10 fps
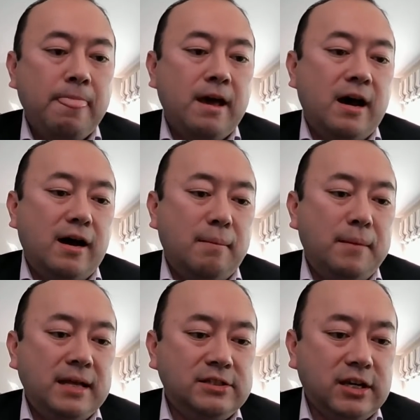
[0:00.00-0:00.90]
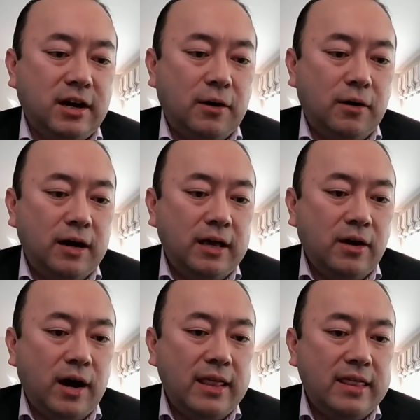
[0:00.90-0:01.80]
And so, you
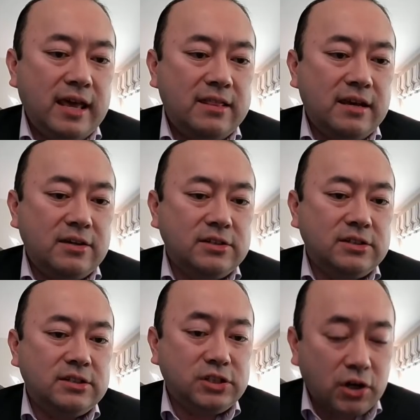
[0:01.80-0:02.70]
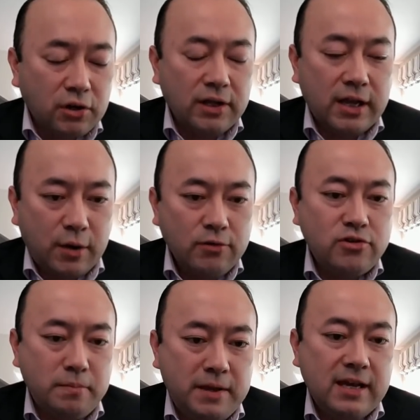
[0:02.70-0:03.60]
know, I think there's certainly going
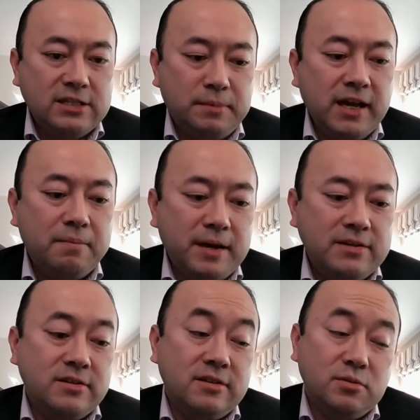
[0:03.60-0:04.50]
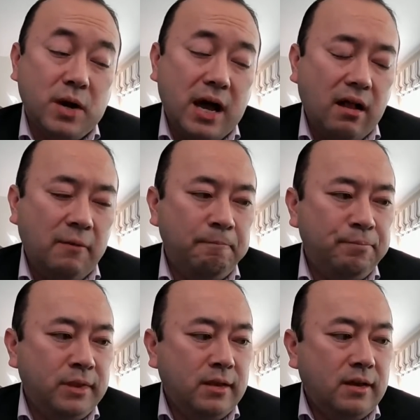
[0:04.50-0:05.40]
to be, as Mike mentioned as well,
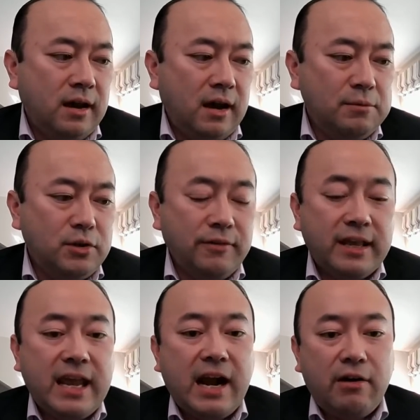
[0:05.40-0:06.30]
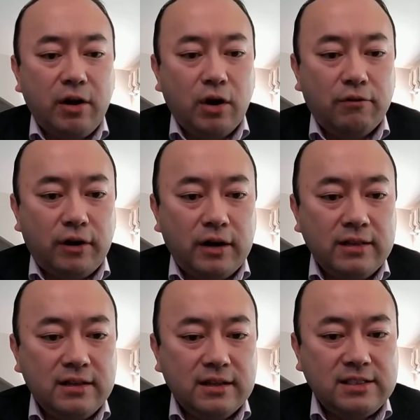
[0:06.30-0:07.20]
sort of a carryover
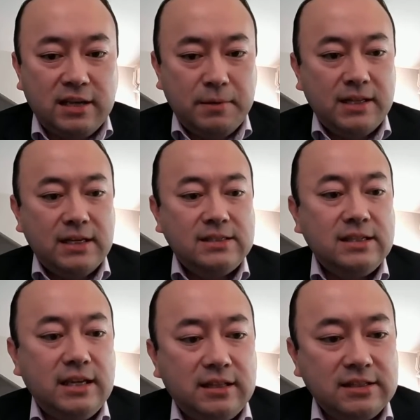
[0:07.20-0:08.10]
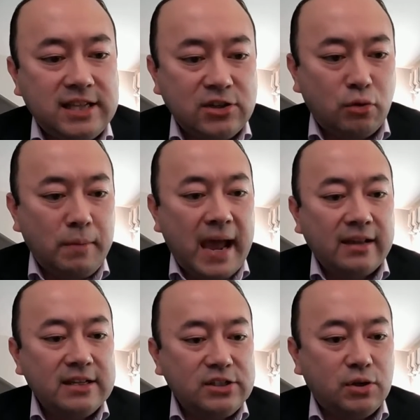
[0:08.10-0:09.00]
into the CBDC, the central
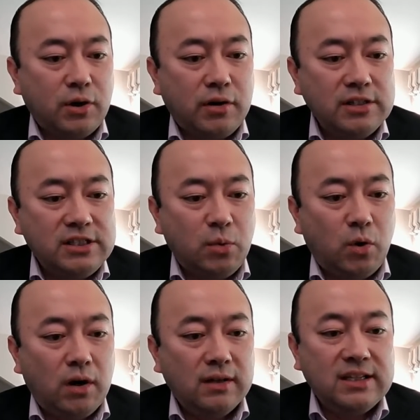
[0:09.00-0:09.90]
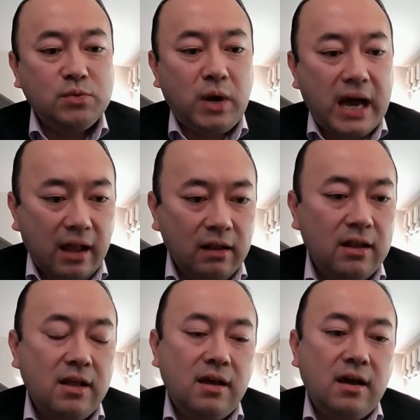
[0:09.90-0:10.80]
bank digital currency world as well,